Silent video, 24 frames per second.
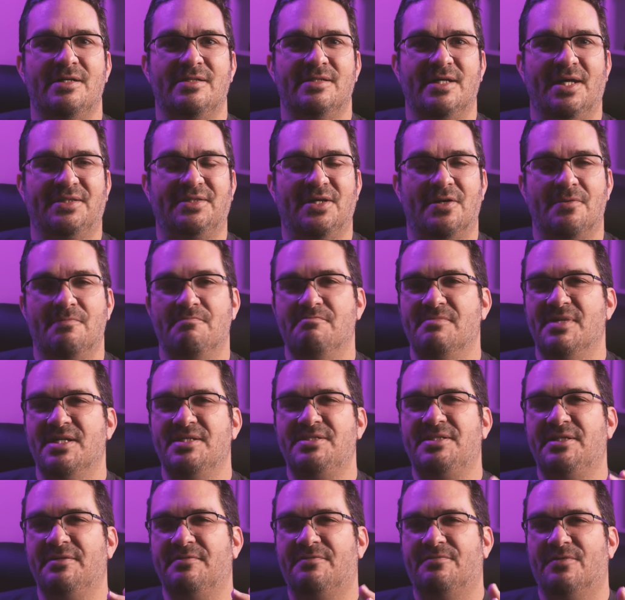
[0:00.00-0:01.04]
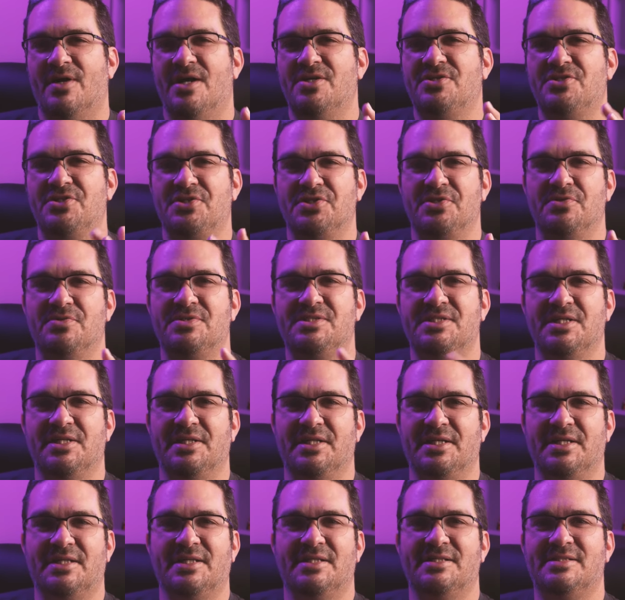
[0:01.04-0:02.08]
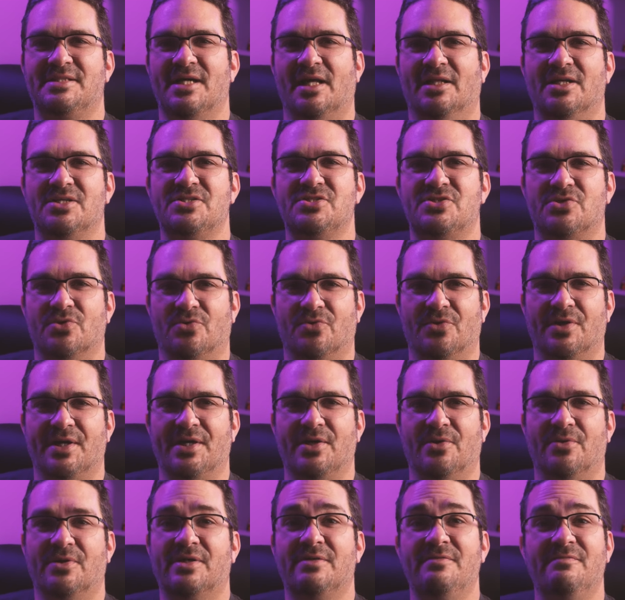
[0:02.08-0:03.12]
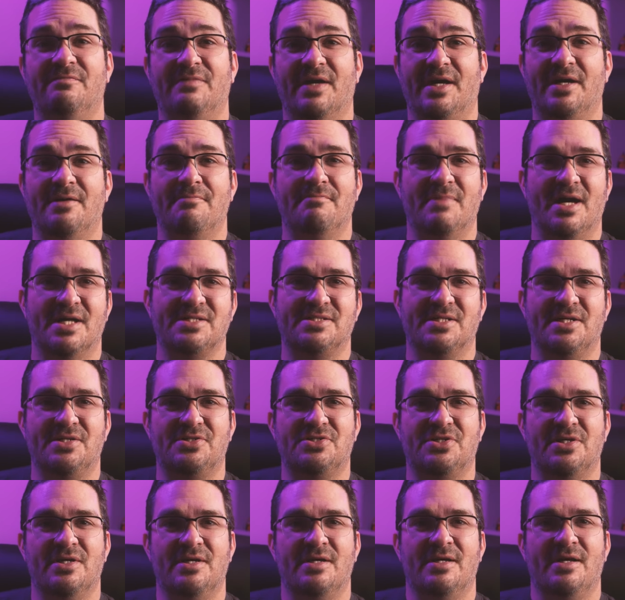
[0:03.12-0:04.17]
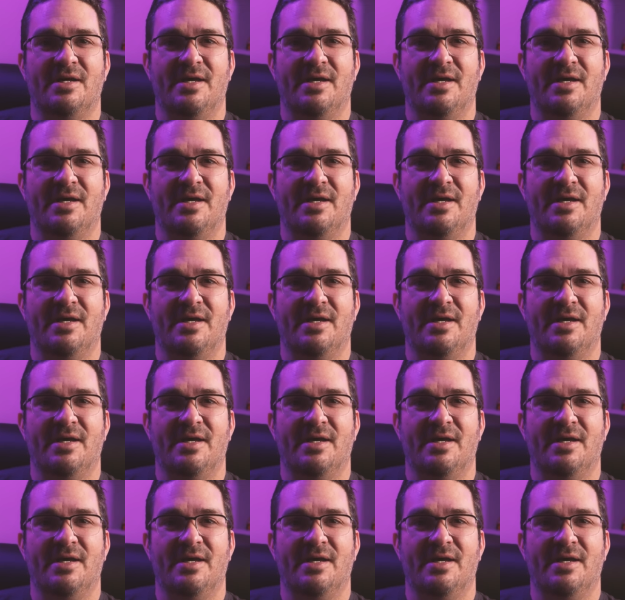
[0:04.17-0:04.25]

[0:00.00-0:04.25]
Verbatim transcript: that their minty fresh new CD can tell a story or convey a message